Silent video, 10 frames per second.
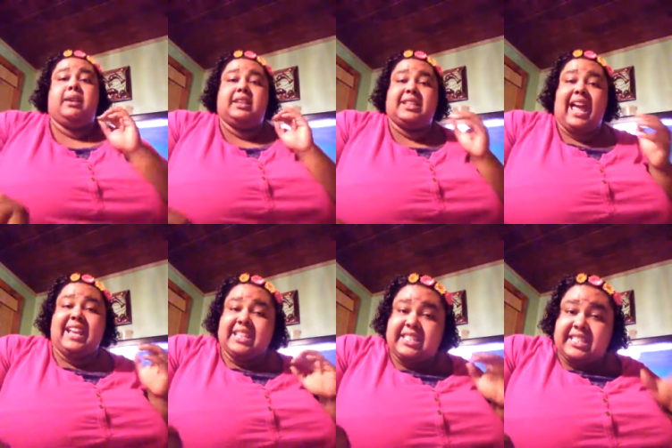Because I
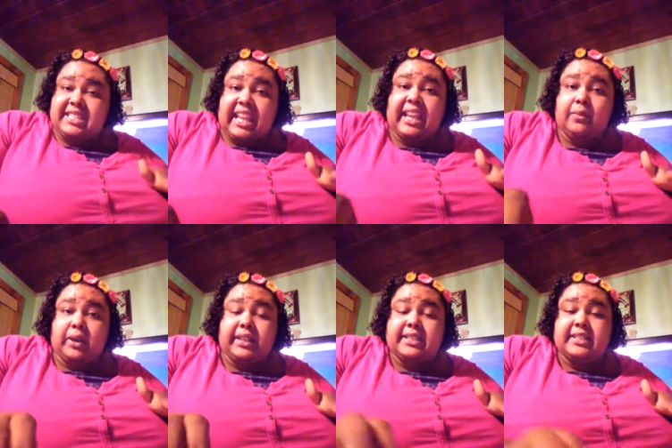can see
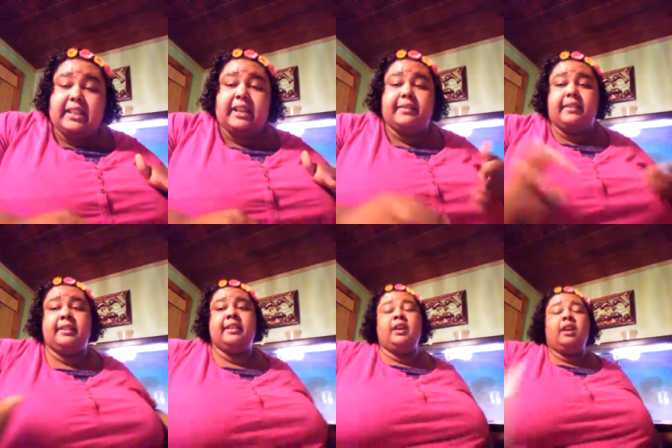what it's done.
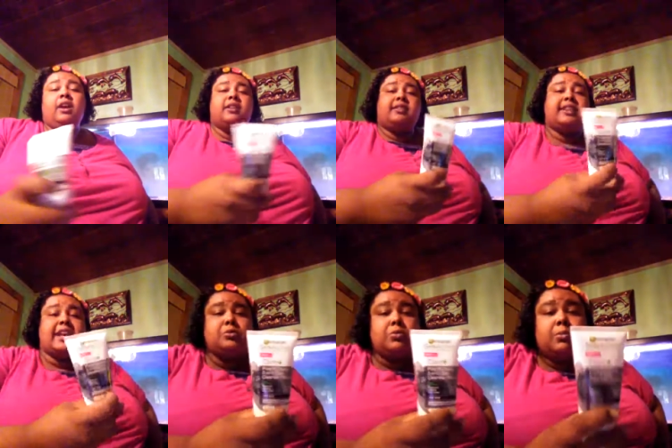So
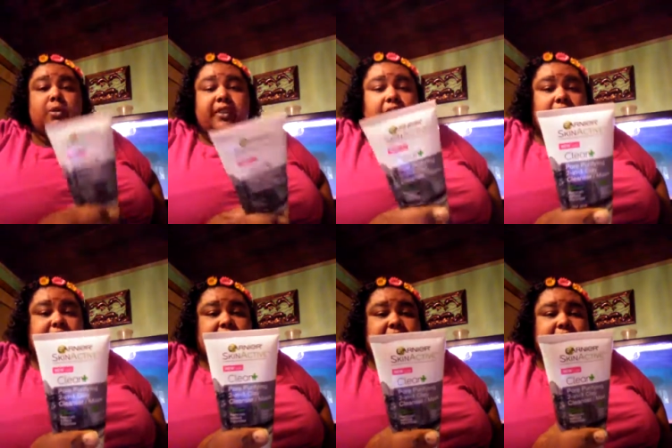next we're moving
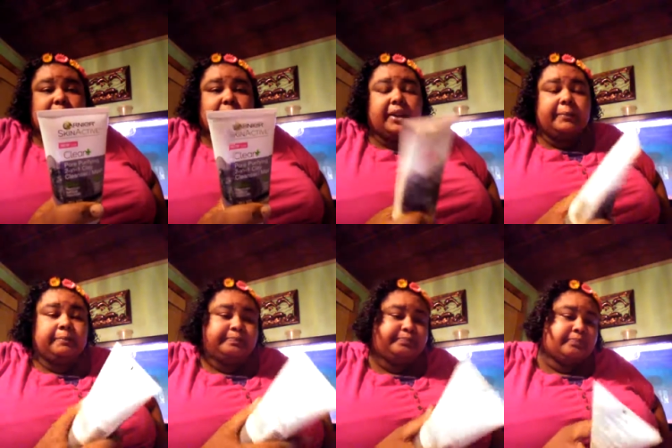on to this one.